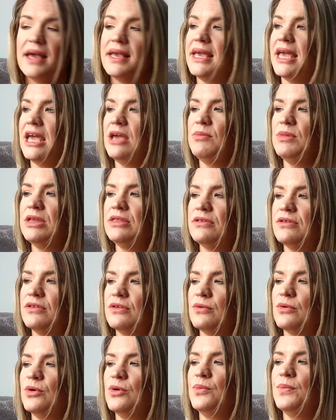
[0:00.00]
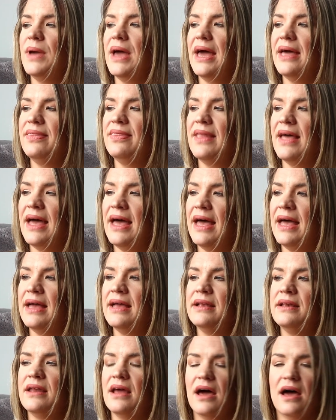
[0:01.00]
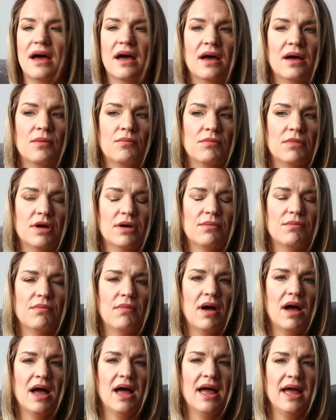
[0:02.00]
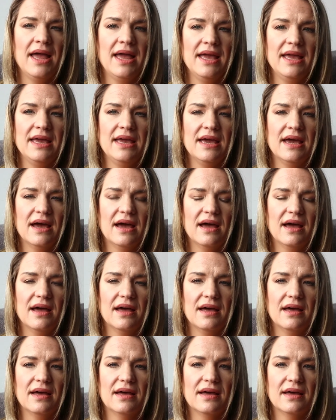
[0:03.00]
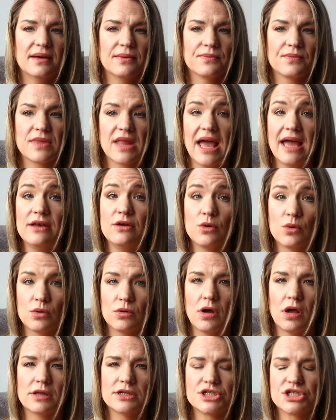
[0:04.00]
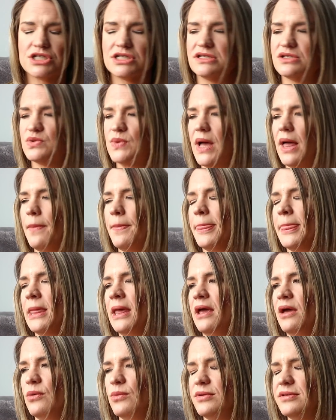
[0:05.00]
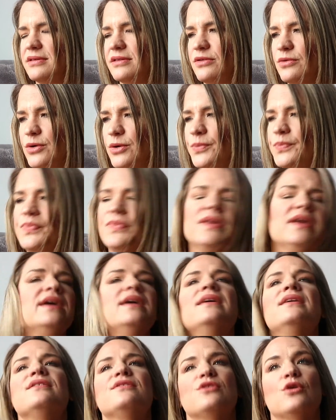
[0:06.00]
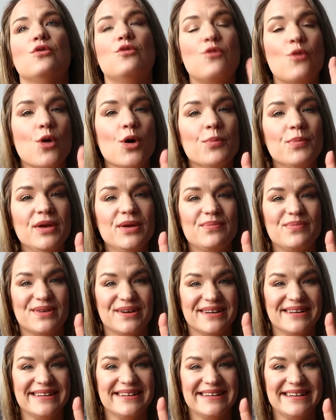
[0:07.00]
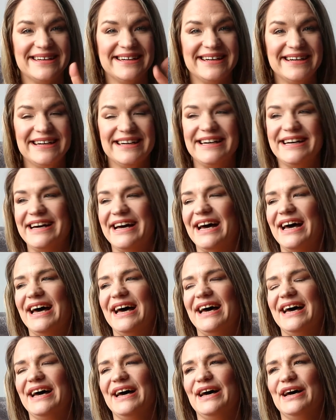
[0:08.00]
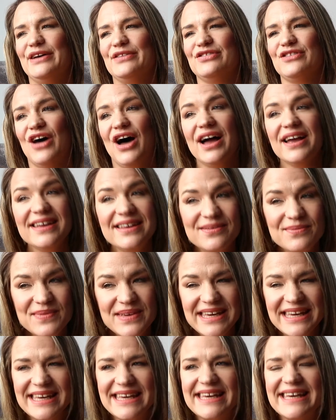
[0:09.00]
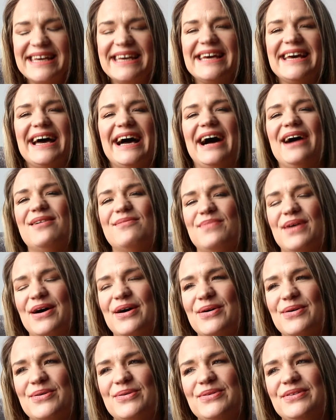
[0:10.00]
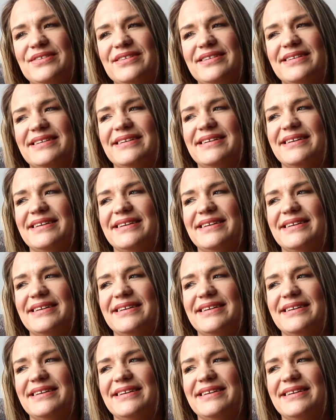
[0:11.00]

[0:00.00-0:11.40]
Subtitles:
came into the room, and then my endocrinologist as well was in the room. So four people talking to me about,